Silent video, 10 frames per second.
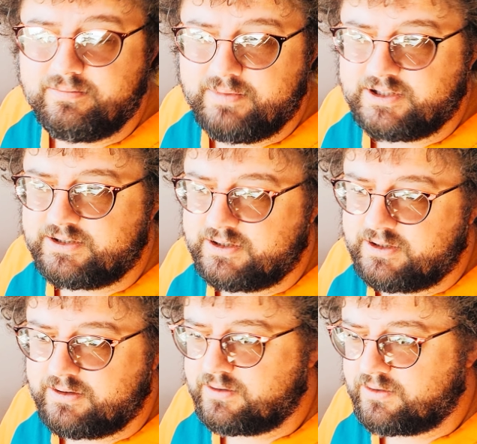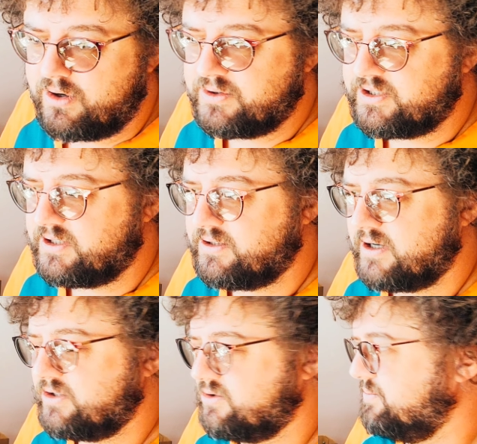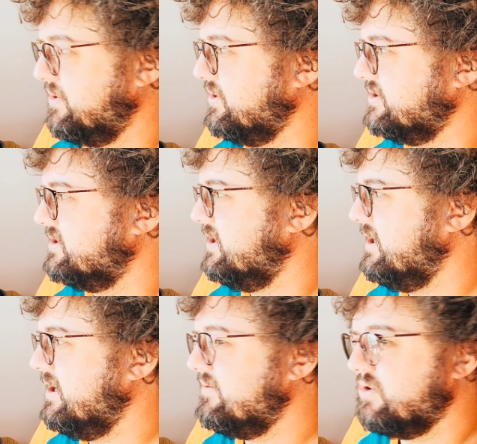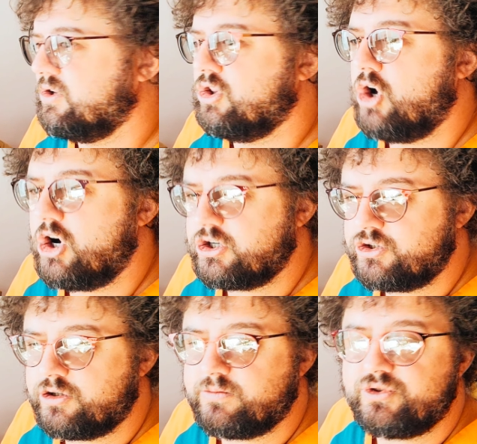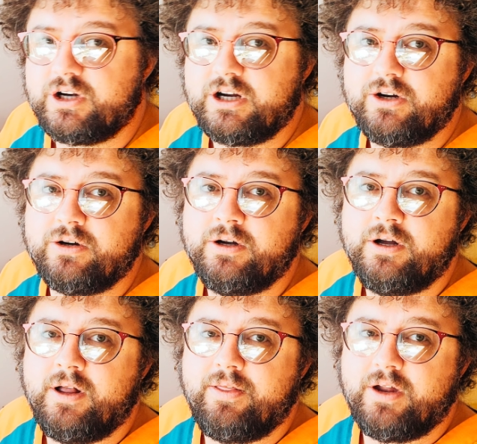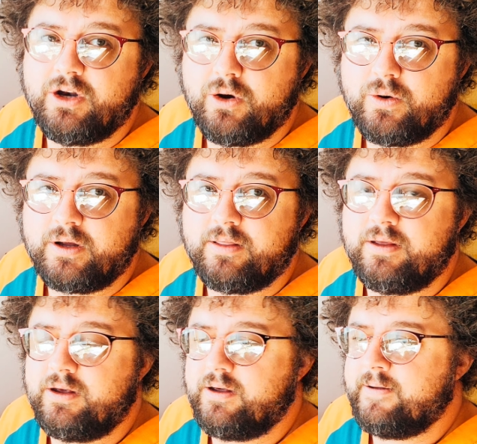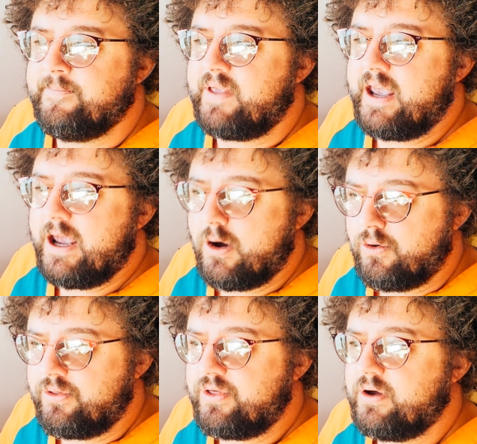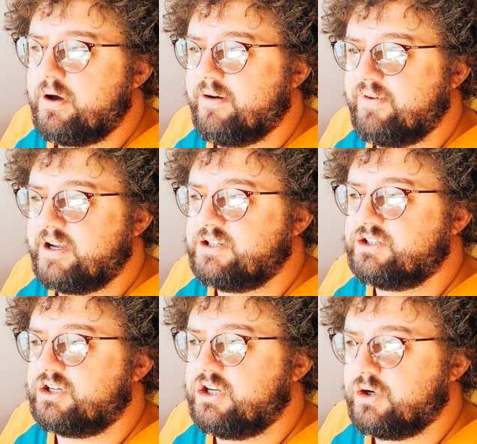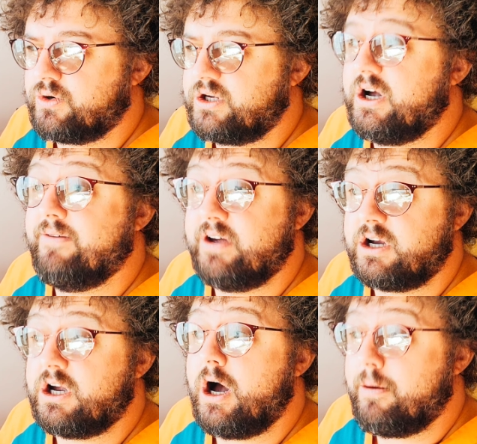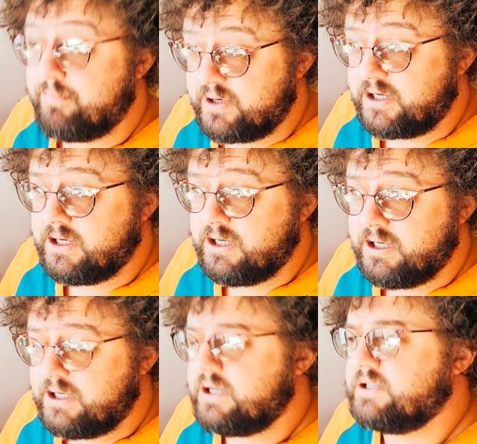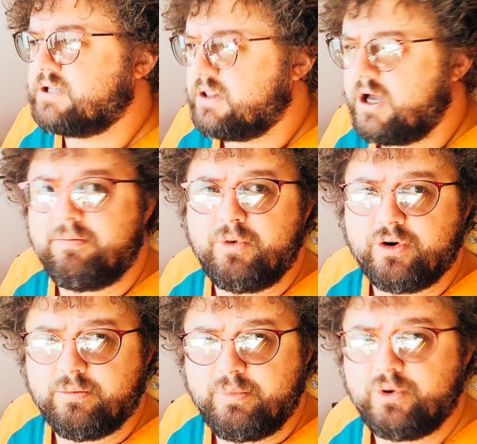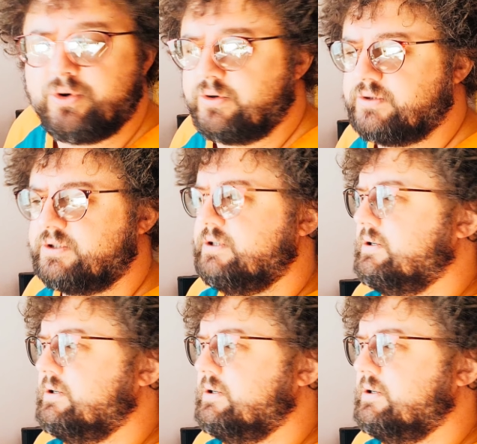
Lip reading: missed it. You're always going to dodge those bullets. If you're a long-term trader, then knowing the health of a security, of a company, is a lot more important